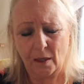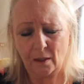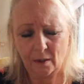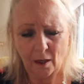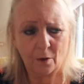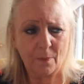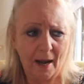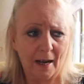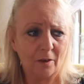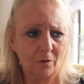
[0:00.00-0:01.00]
It's so
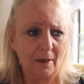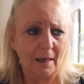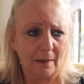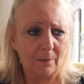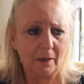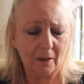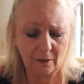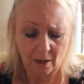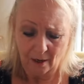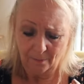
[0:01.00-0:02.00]
bad, really,
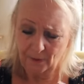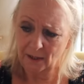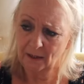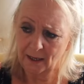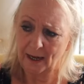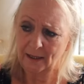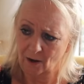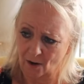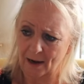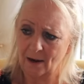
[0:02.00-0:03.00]
because this case
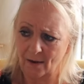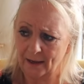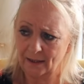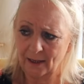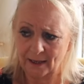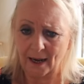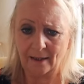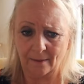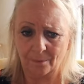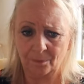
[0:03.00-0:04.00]
highlights,
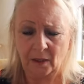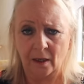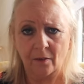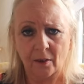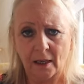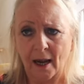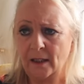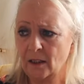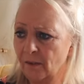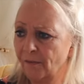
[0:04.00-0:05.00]
again, the
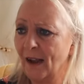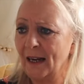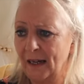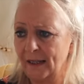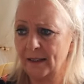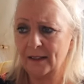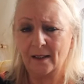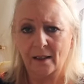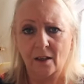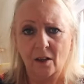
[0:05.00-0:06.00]
case of the failings
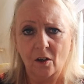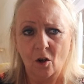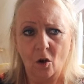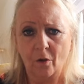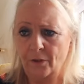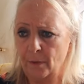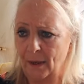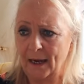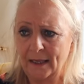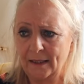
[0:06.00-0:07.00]
of the
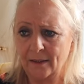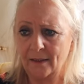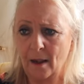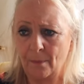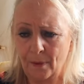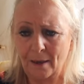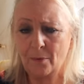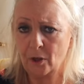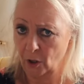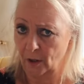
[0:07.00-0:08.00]
police and
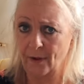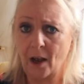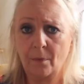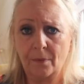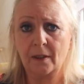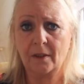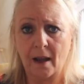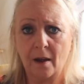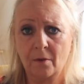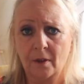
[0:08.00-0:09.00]
people that could have helped this
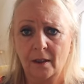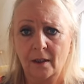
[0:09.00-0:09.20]
girl